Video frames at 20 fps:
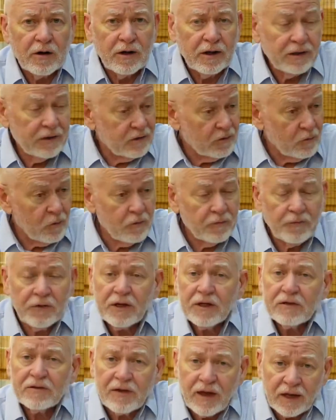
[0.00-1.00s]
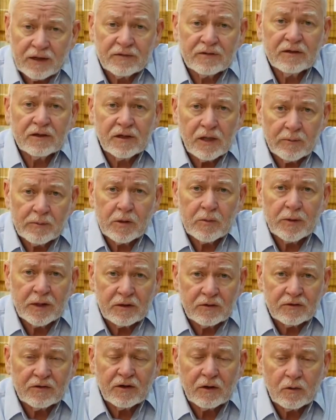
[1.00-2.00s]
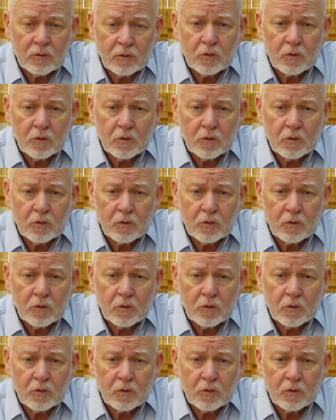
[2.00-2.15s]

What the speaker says: And I said, well, fantastic, tell me about the Second